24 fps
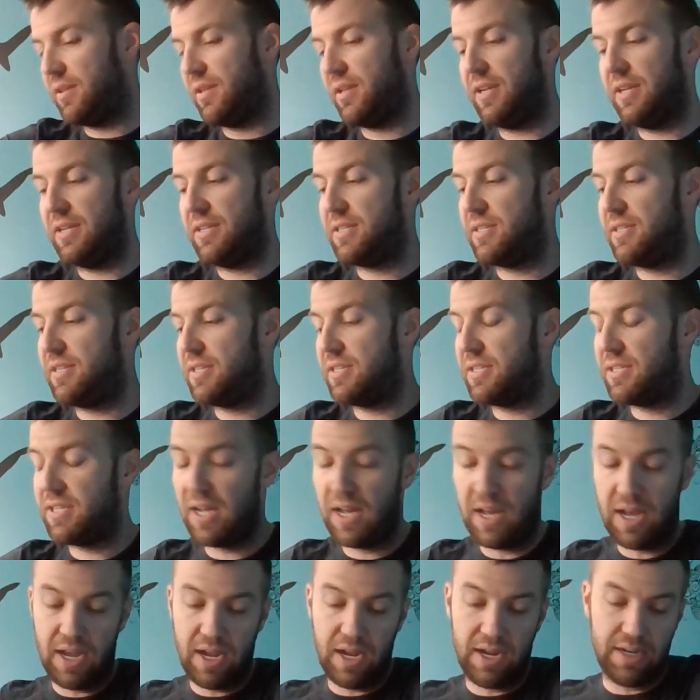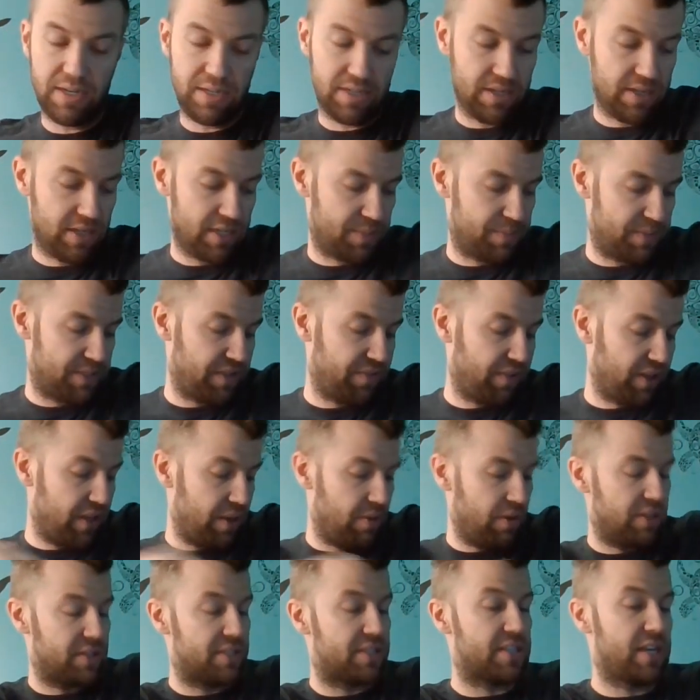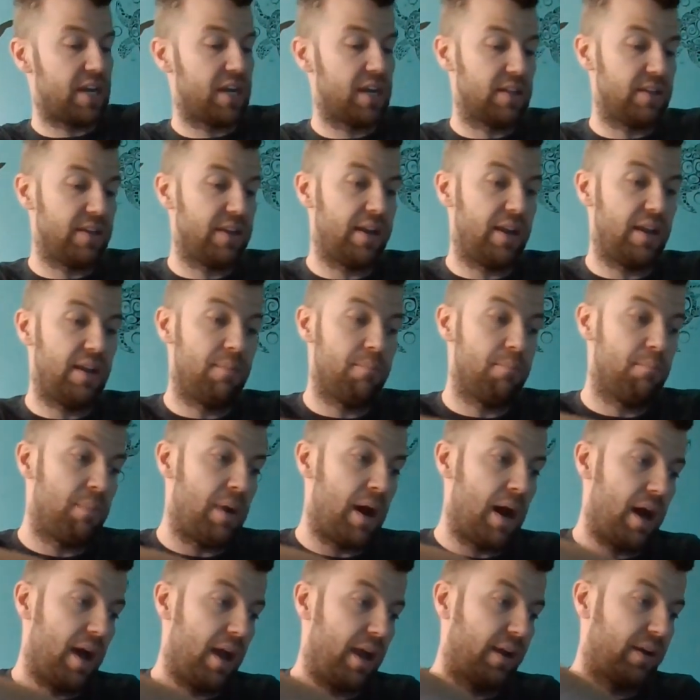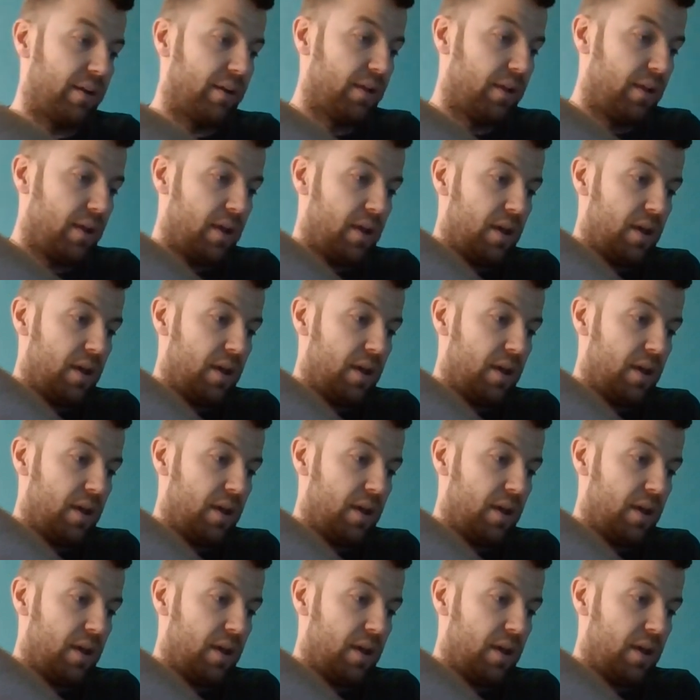that is designed specifically with cycling in mind.